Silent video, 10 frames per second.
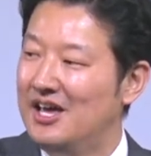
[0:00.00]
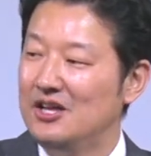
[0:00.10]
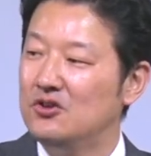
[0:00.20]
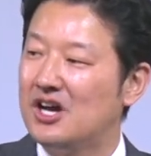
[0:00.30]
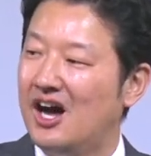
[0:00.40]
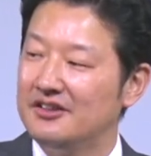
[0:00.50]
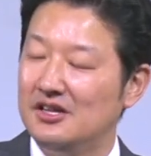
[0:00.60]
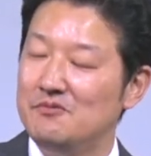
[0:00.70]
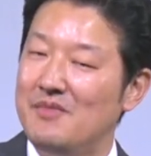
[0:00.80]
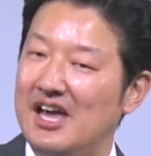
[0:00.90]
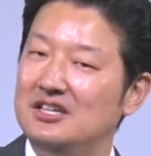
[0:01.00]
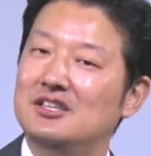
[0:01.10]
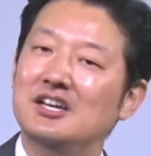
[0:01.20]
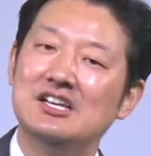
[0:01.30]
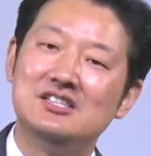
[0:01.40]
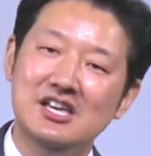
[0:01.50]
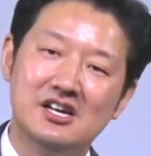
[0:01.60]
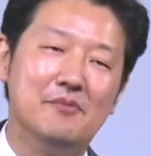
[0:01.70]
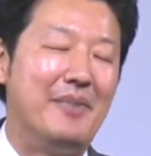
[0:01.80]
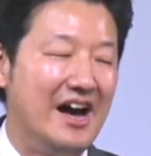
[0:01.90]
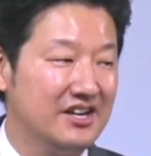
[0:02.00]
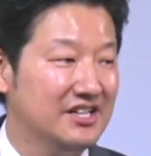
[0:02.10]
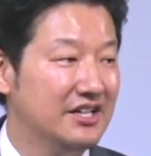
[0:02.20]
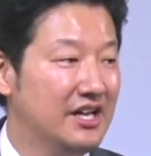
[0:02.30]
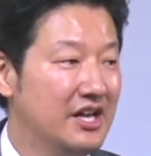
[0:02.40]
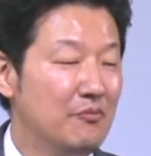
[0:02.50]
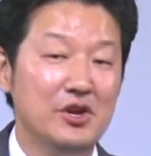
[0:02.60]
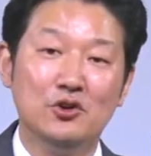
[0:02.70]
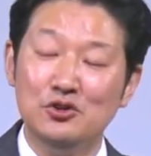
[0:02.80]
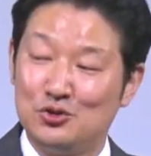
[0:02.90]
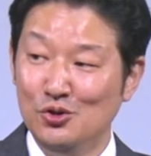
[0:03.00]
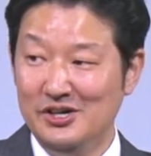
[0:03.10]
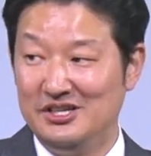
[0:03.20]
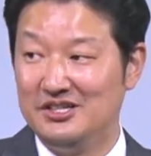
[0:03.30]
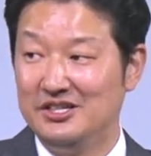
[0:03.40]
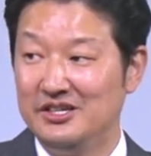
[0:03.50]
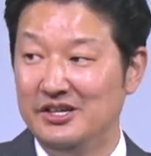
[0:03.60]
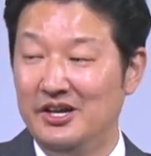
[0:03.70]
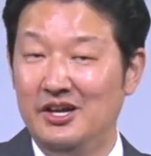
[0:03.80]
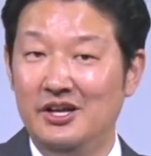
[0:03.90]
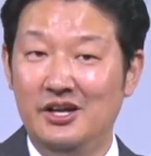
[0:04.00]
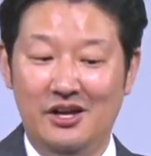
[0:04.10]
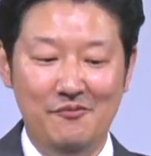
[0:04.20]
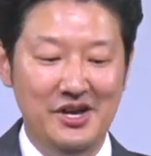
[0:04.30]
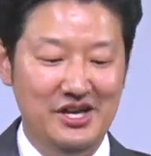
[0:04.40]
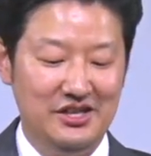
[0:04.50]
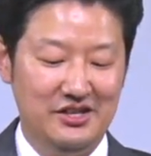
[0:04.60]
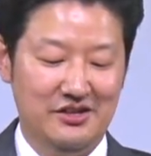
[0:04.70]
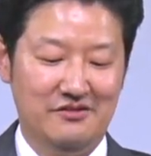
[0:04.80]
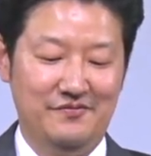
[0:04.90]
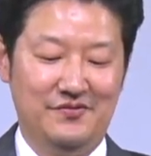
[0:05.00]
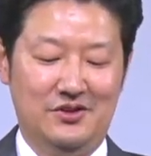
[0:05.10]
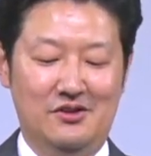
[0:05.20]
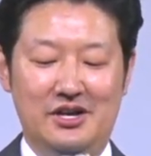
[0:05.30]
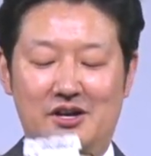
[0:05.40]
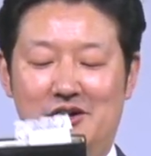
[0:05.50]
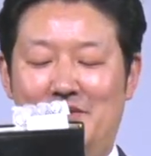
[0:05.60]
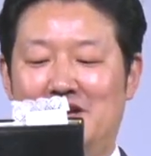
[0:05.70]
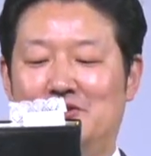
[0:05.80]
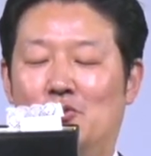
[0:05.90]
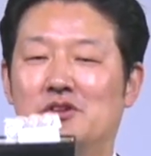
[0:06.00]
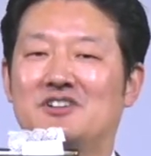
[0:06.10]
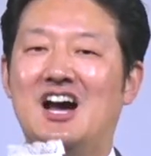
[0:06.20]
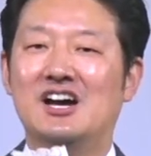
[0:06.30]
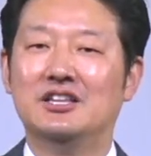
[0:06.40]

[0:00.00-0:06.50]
and you constantly meditate and think about it. But you don't do it. I mean, you're like, oh, man, the Word of God.